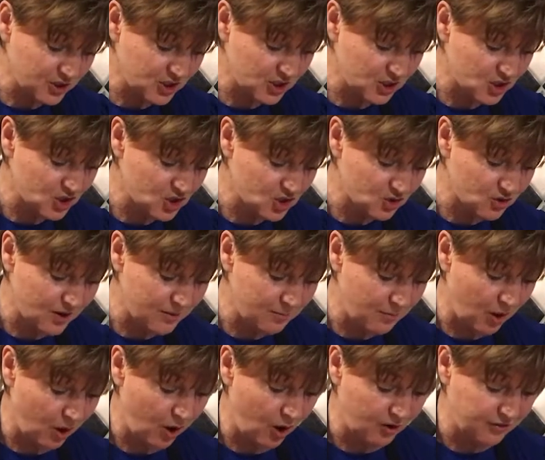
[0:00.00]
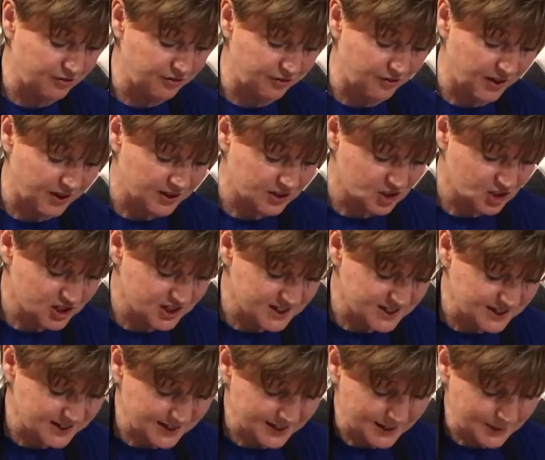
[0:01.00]
to trim off just
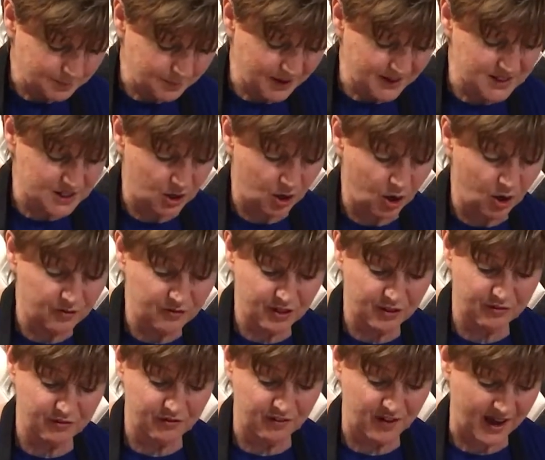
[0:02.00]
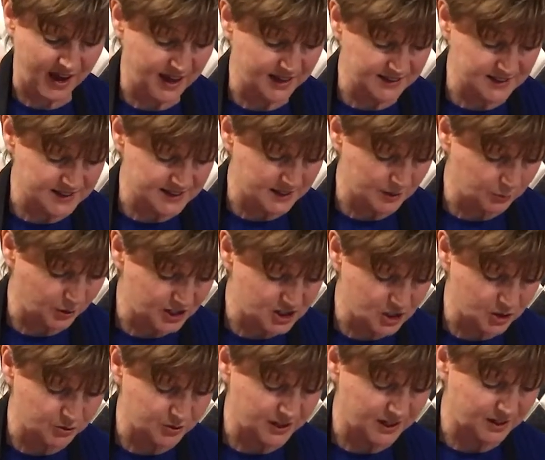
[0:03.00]
a little bit of the fats that we
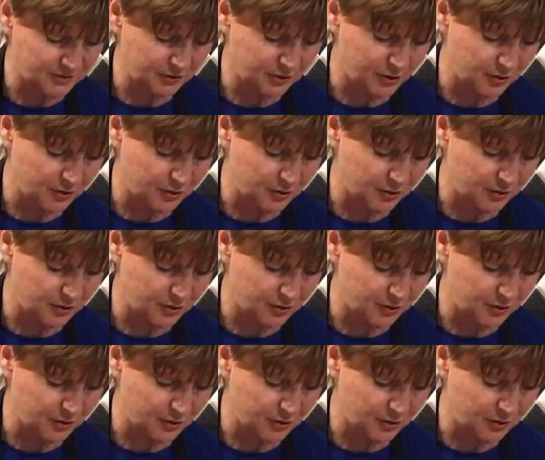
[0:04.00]
don't need for the